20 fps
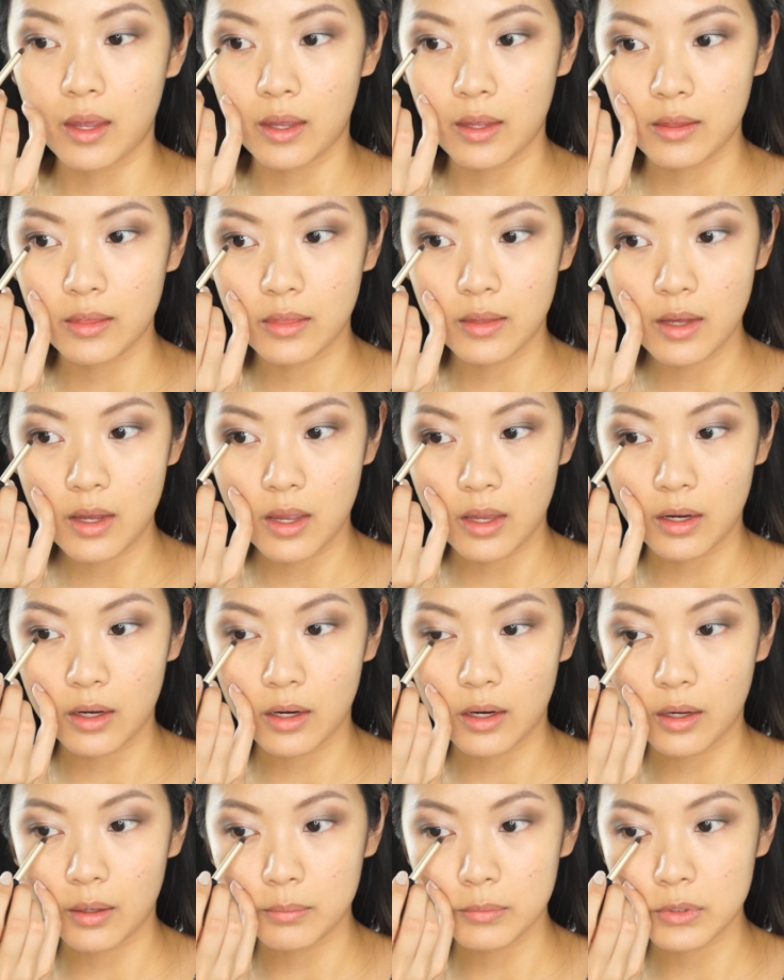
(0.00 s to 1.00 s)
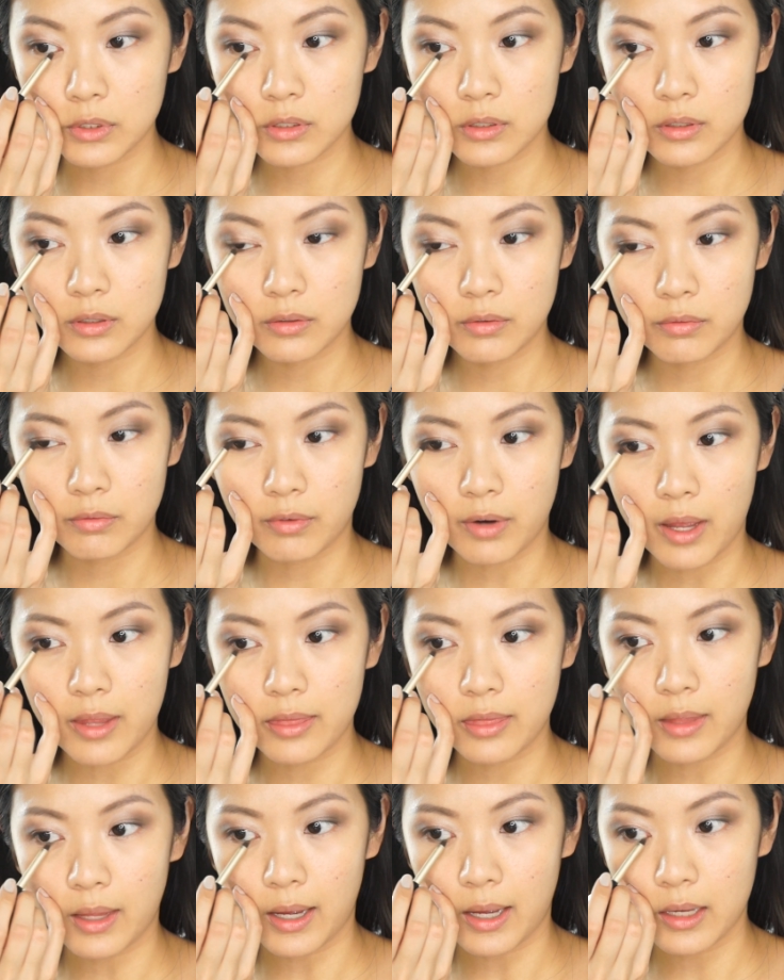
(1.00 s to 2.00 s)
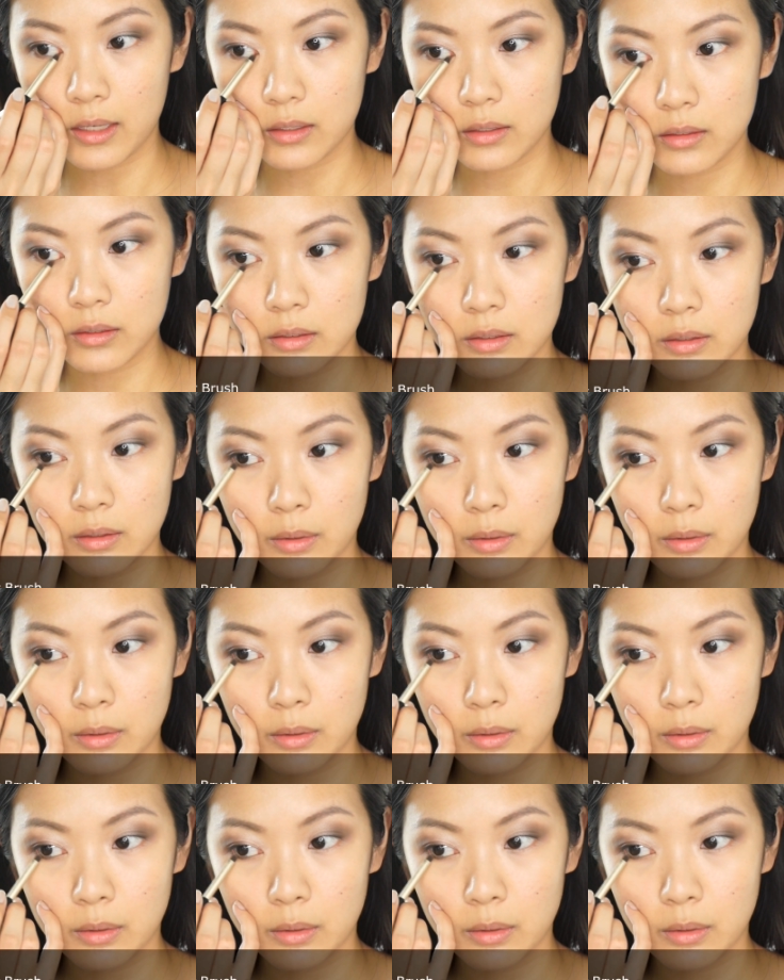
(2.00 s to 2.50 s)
And then I'm just going to run that